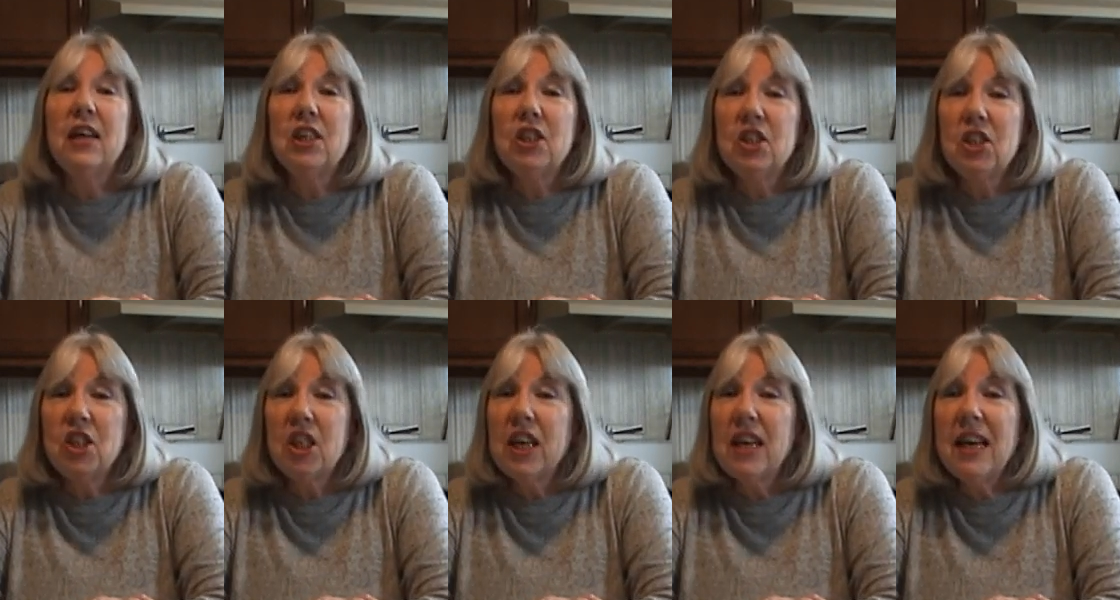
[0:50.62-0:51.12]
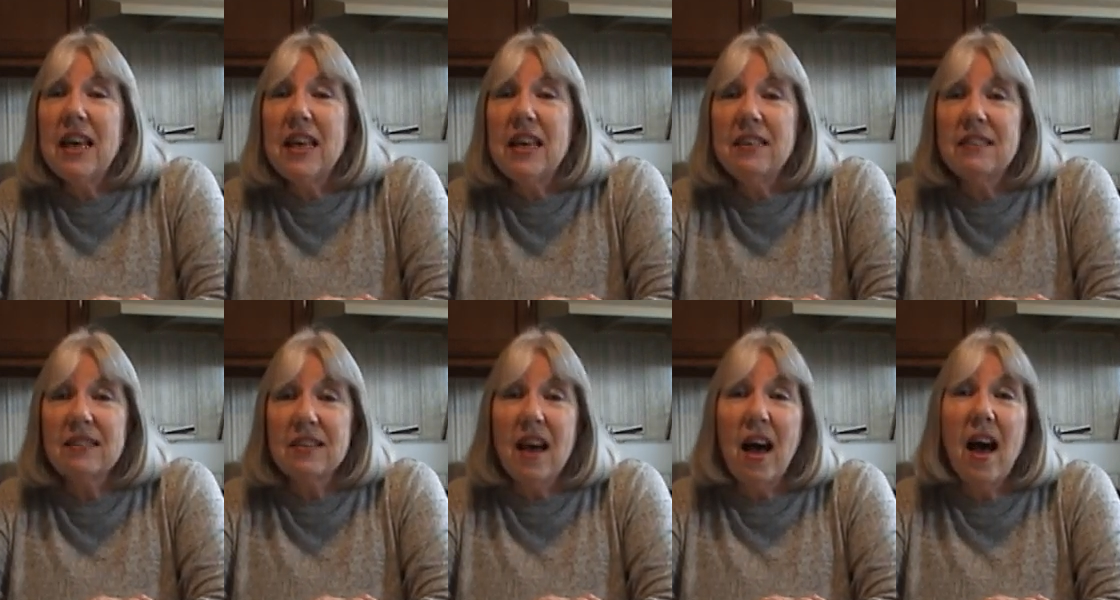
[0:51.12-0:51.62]

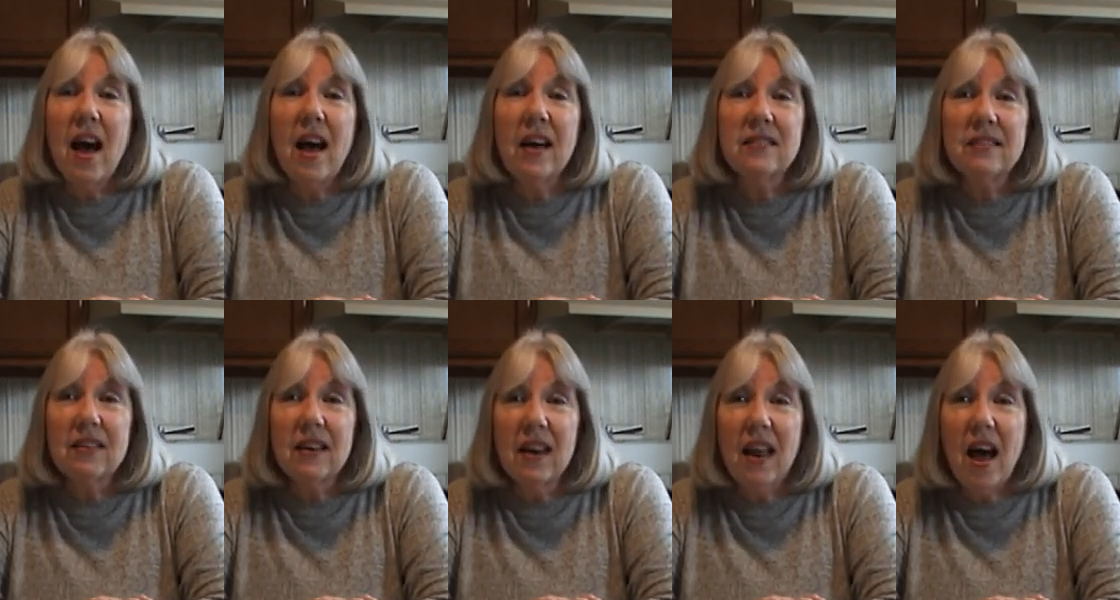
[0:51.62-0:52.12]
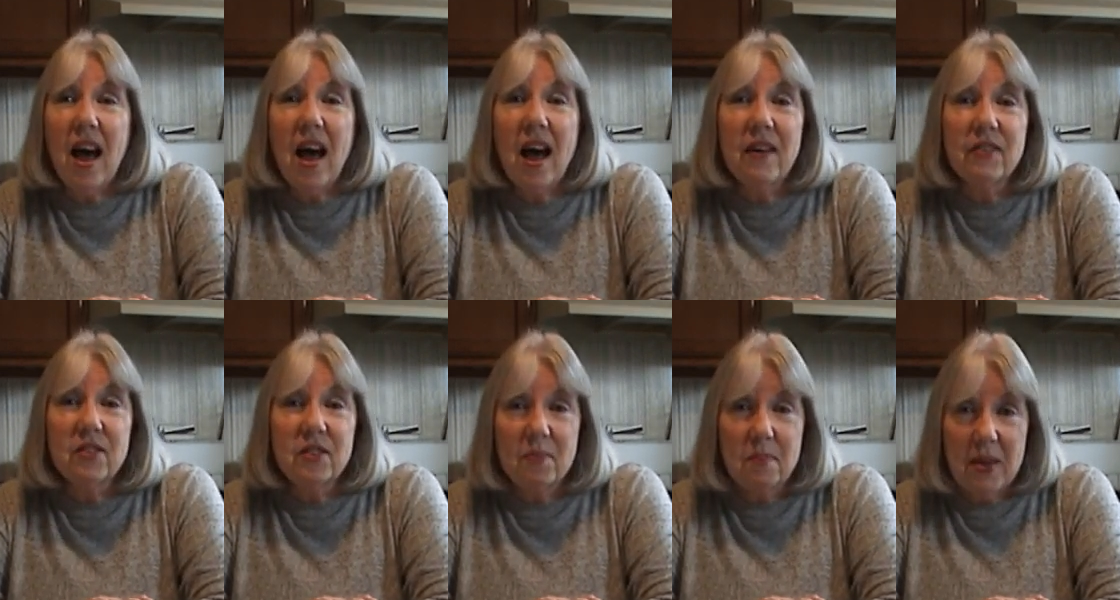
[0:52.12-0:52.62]
Jesus
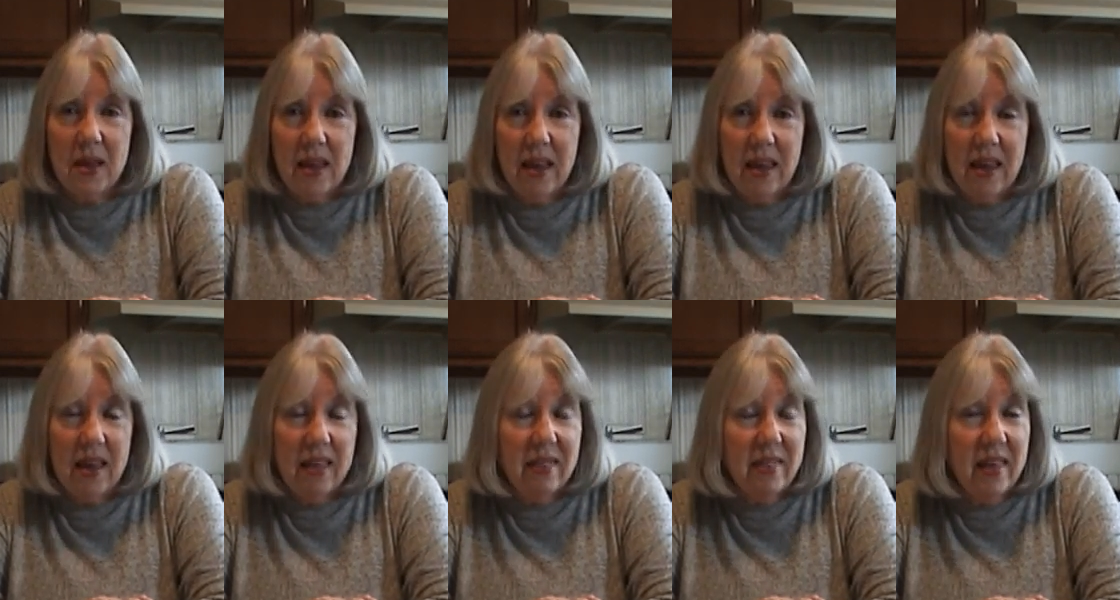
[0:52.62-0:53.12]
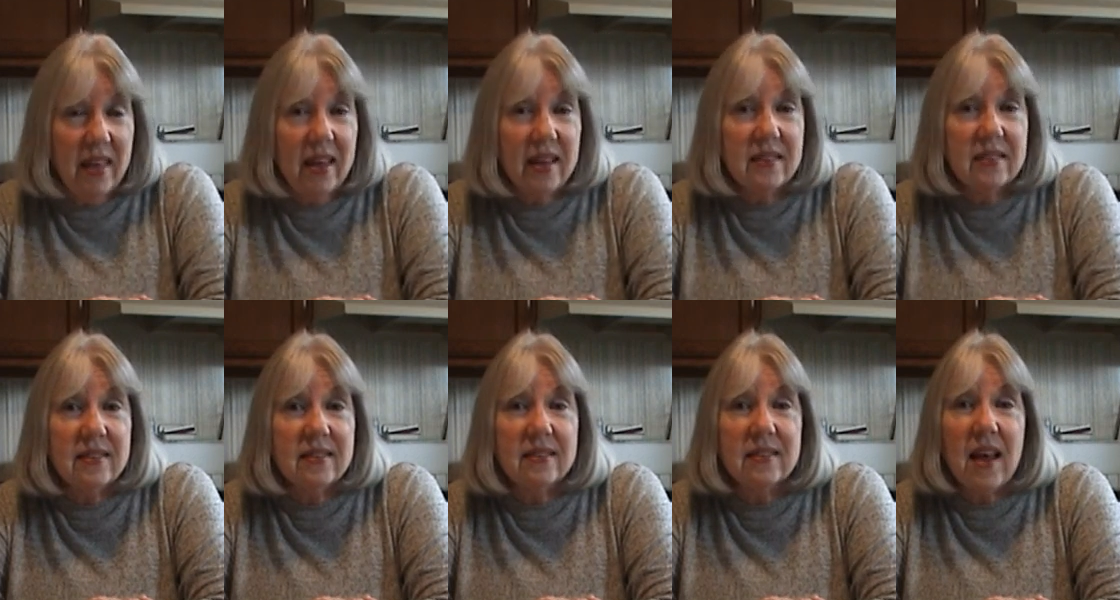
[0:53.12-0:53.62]
loves me,
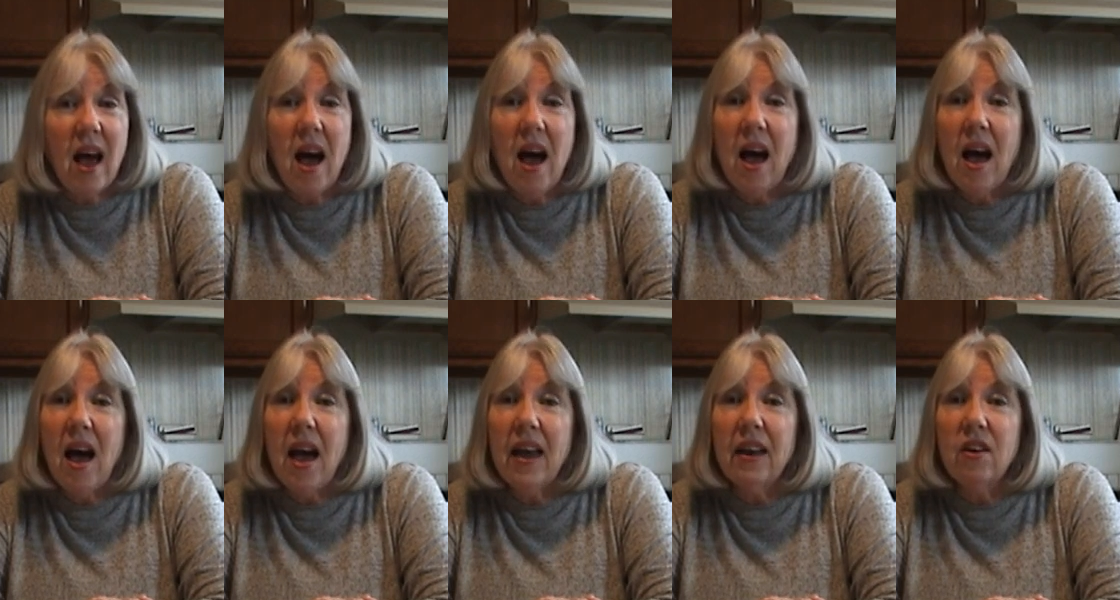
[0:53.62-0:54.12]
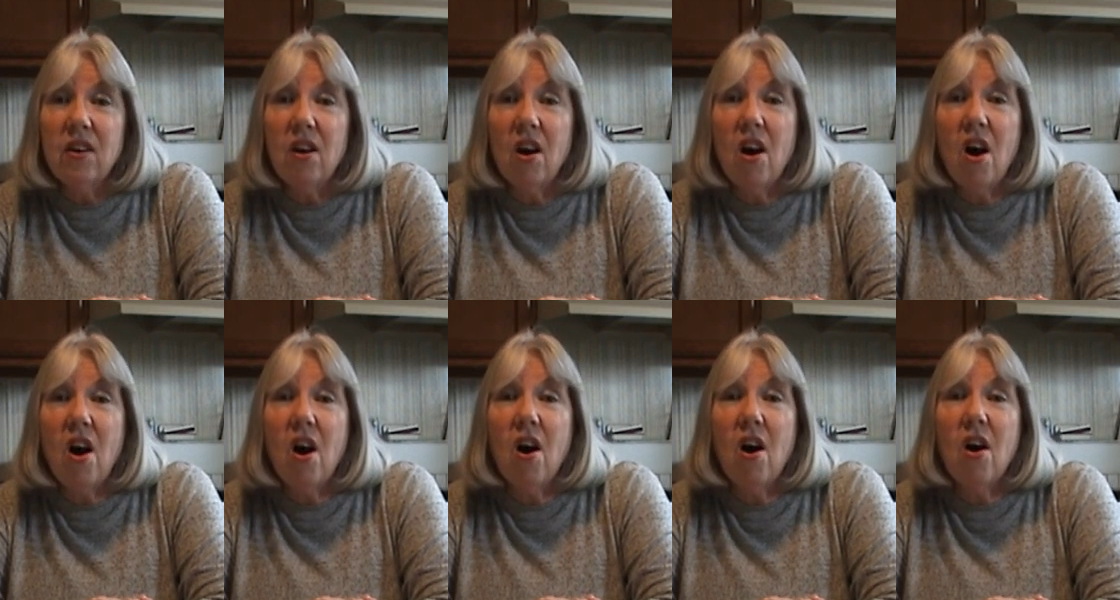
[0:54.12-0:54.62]
this I
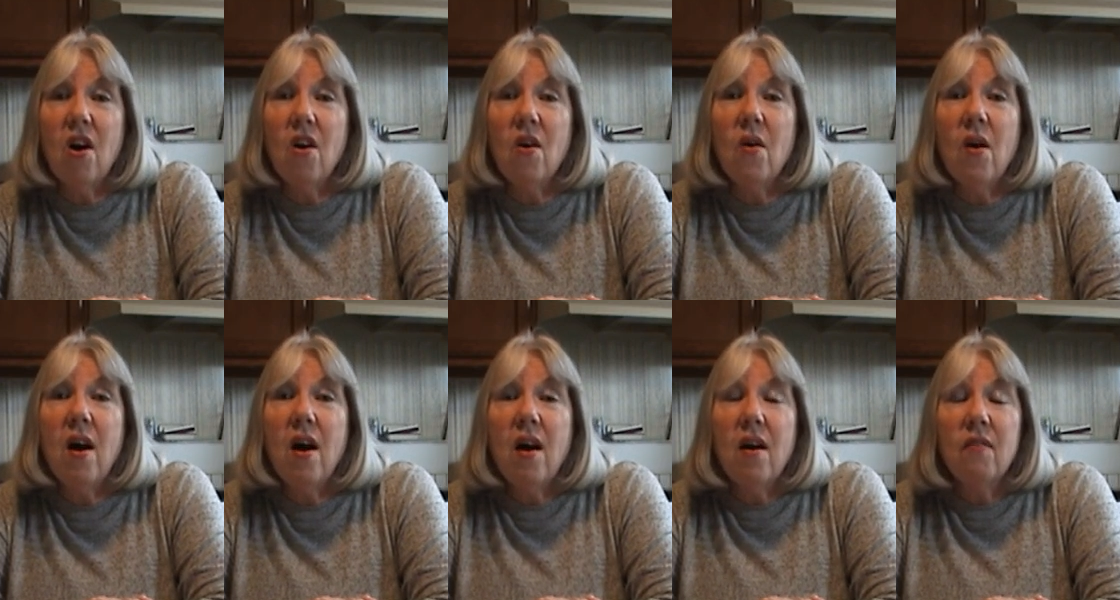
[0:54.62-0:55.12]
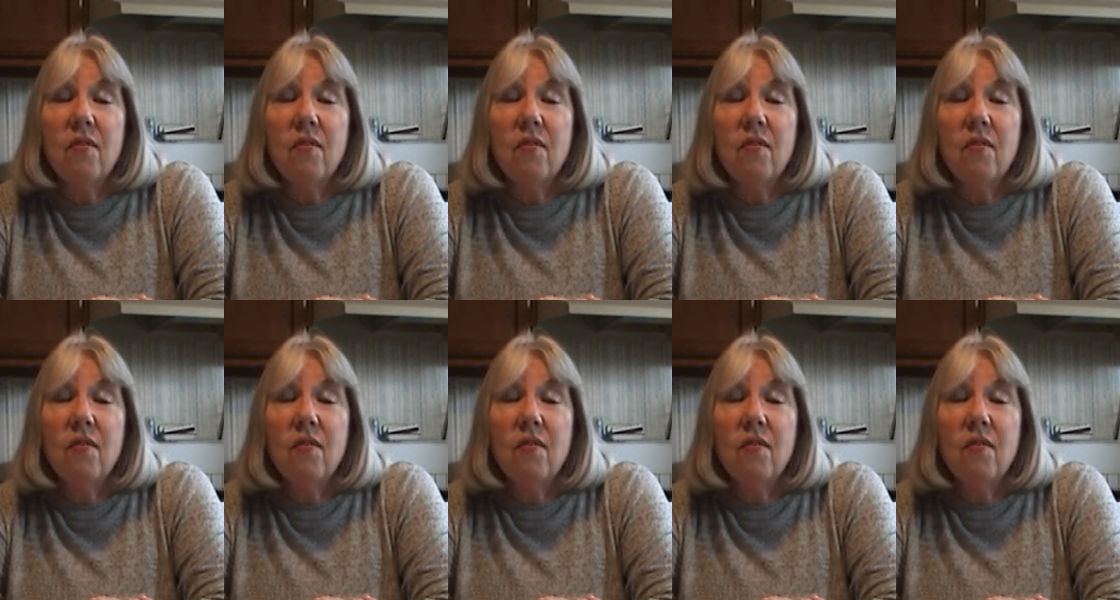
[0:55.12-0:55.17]
know,